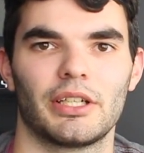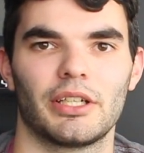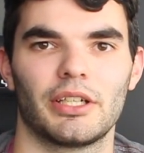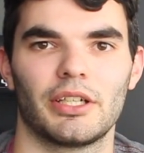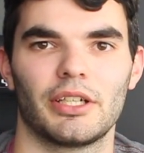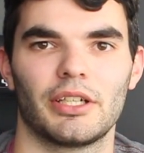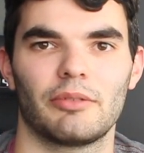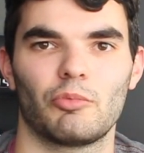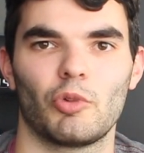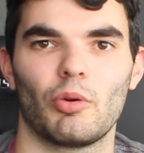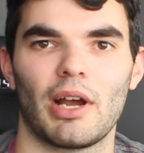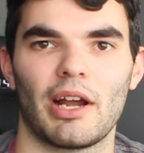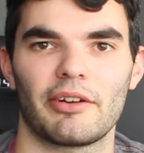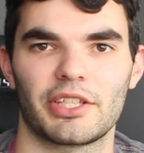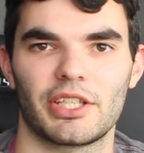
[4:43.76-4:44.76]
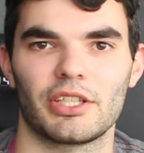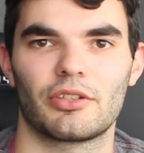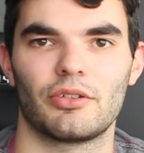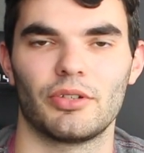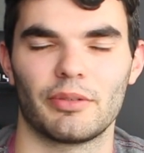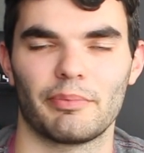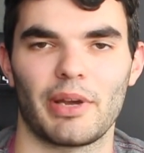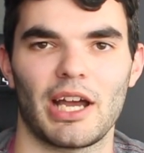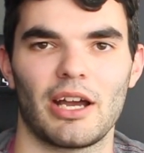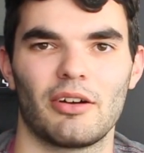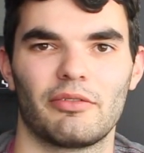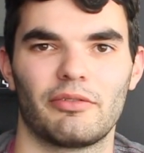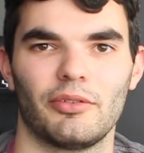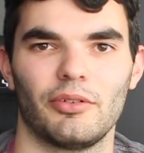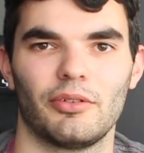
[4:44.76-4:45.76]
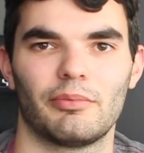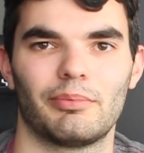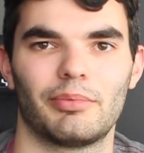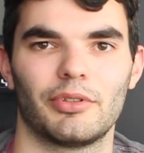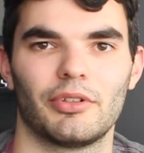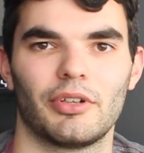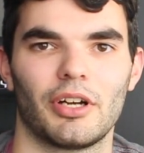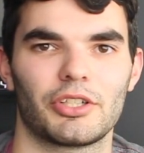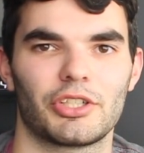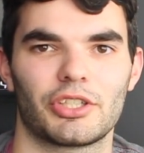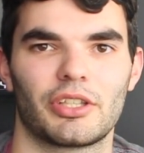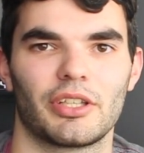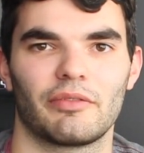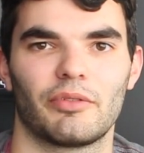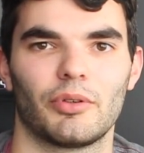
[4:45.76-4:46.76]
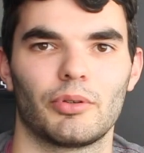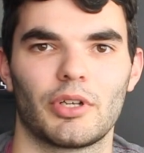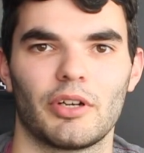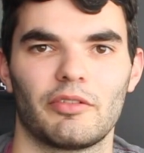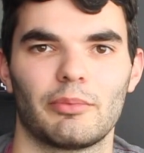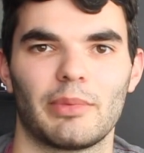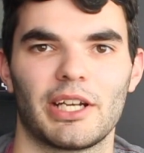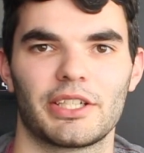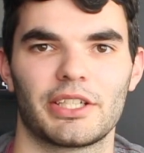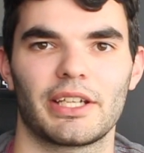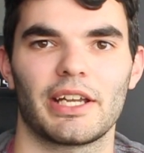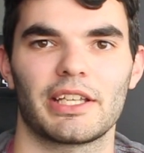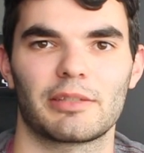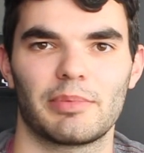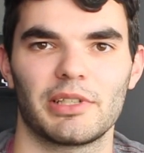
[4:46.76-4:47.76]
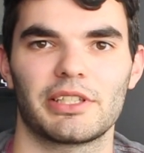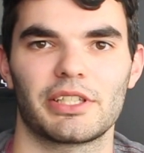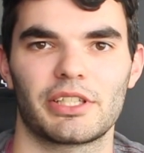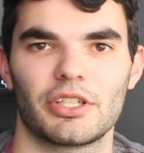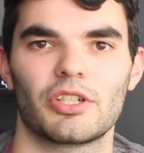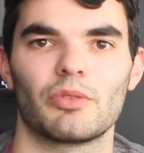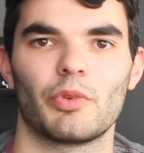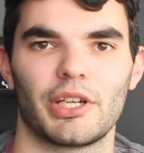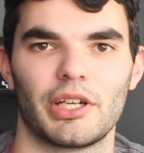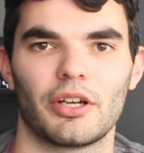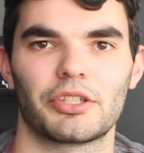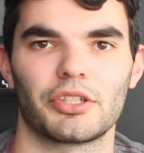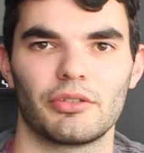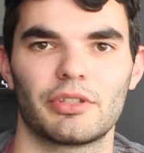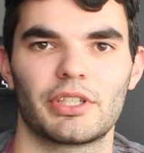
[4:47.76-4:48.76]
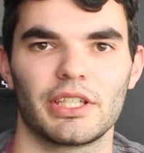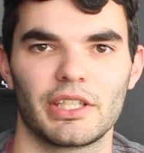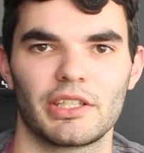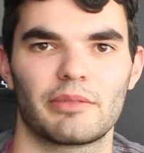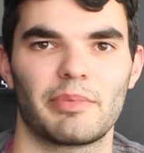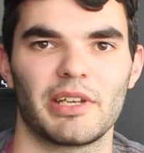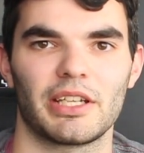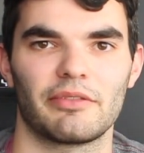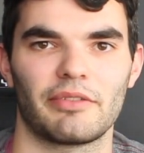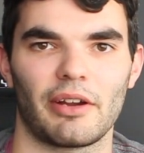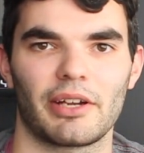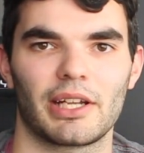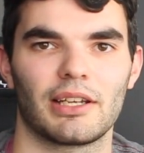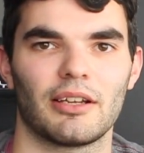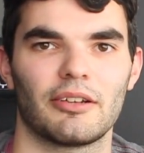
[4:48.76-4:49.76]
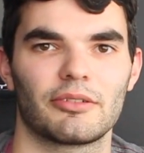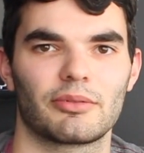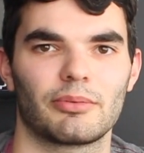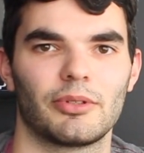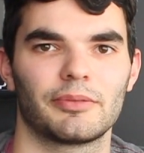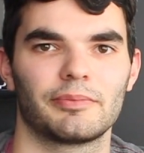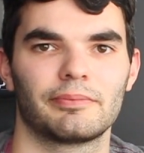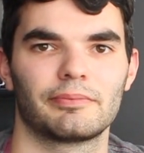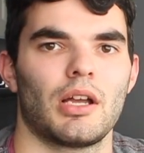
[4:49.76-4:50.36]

Walt Harris is good and powerful, but I just think Volkov will manage to get a split decision win. I do see this being a very close one.